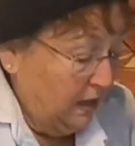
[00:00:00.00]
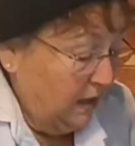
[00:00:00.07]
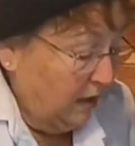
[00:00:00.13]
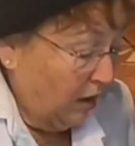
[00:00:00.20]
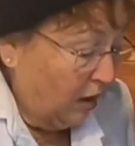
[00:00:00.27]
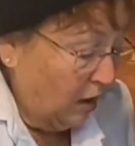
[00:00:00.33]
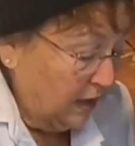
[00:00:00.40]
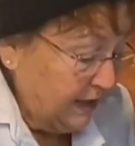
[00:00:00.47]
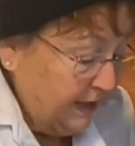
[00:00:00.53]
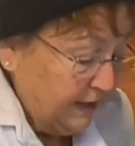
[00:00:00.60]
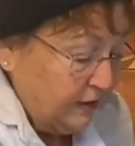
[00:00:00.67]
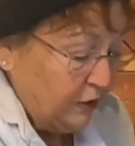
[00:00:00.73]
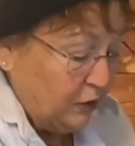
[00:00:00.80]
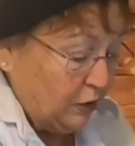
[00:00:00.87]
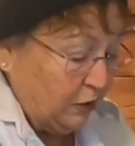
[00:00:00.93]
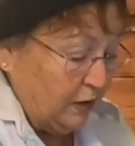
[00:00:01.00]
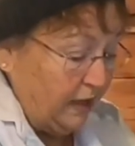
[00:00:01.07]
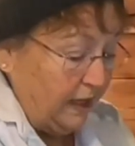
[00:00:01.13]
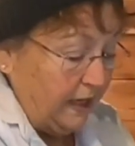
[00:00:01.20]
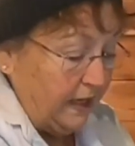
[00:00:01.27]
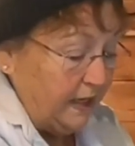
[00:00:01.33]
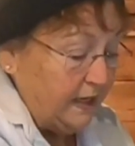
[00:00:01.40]
All his
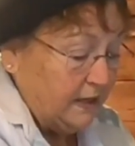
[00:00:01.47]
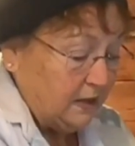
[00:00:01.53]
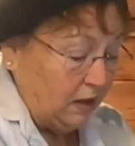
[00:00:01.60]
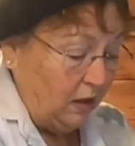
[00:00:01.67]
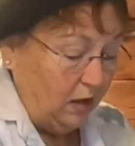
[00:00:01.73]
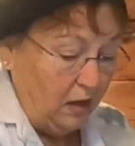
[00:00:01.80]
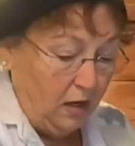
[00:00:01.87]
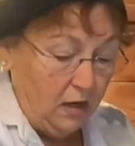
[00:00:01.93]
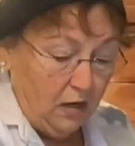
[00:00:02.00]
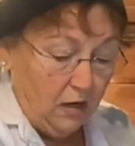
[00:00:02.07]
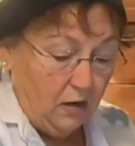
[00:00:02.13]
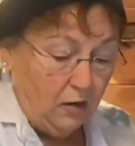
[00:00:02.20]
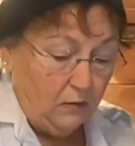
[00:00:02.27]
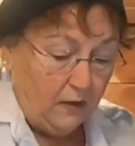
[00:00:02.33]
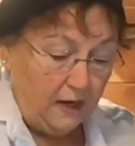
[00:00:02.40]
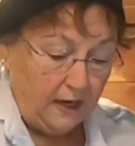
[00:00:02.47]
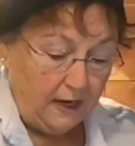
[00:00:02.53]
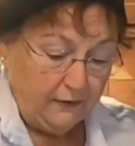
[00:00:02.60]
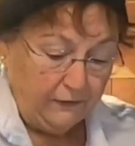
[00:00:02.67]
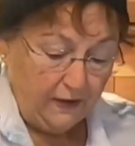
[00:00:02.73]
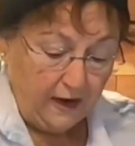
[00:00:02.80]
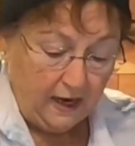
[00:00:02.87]
treats. Oh, what'd I
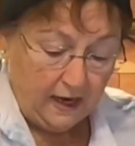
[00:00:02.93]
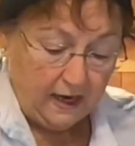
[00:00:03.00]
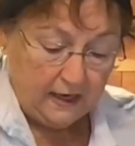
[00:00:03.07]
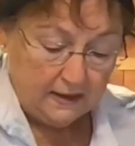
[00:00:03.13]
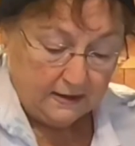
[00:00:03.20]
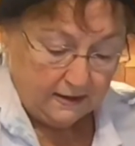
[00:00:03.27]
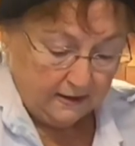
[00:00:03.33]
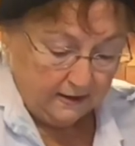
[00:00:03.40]
find?